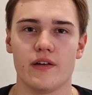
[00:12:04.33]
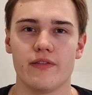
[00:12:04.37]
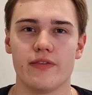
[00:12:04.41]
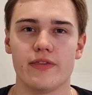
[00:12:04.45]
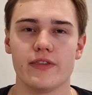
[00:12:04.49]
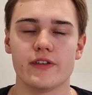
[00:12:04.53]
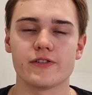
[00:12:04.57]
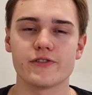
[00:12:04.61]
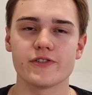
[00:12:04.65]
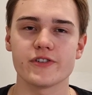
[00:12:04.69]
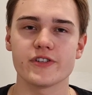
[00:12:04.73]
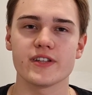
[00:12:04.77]

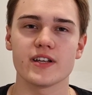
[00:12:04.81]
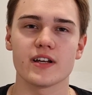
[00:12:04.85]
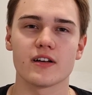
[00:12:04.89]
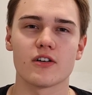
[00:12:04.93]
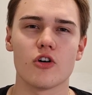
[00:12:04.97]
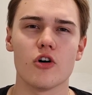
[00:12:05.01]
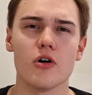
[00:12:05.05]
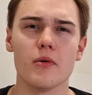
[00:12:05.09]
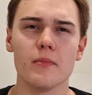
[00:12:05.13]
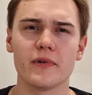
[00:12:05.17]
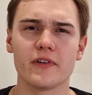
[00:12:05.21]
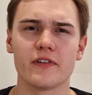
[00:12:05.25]
There's the
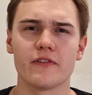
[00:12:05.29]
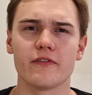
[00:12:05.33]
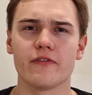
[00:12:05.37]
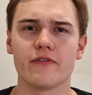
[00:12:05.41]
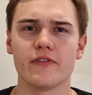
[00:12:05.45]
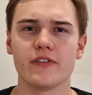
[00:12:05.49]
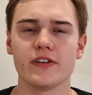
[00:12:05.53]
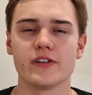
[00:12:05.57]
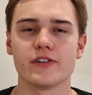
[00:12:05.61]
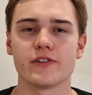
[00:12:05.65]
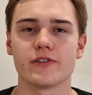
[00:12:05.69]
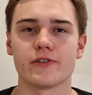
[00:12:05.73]
common
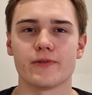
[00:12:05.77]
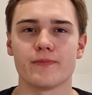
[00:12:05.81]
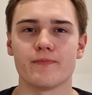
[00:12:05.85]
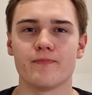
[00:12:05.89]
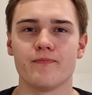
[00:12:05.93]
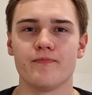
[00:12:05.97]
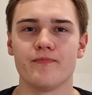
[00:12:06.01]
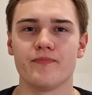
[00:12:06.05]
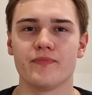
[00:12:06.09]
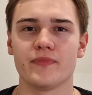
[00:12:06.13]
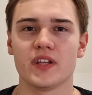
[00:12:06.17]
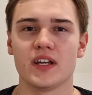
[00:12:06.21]
fear
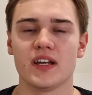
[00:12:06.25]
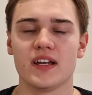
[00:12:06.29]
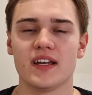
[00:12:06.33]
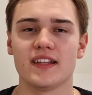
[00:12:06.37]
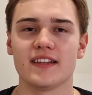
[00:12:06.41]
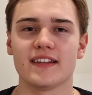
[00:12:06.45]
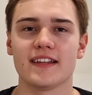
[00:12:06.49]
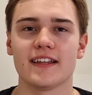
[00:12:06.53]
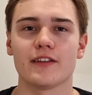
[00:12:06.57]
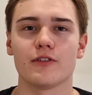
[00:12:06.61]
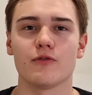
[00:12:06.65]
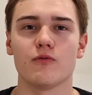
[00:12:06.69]

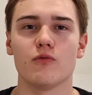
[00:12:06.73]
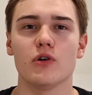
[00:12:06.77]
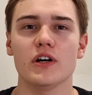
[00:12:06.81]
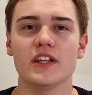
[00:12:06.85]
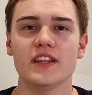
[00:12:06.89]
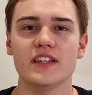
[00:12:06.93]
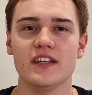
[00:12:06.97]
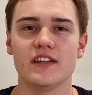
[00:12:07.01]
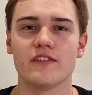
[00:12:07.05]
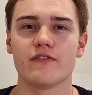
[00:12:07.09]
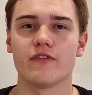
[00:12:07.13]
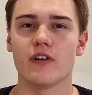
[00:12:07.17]
that
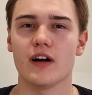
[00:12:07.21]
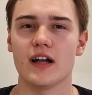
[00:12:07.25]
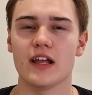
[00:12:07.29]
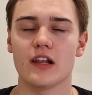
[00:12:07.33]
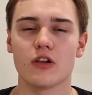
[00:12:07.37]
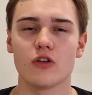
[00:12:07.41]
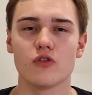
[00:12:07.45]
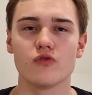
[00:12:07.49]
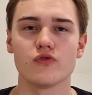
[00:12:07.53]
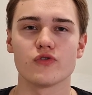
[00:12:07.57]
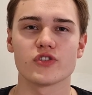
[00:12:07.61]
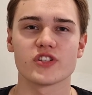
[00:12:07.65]
what if I
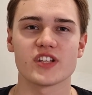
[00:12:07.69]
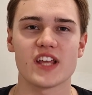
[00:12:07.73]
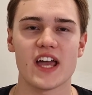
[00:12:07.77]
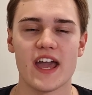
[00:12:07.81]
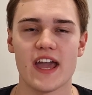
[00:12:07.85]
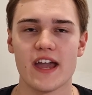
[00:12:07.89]
lose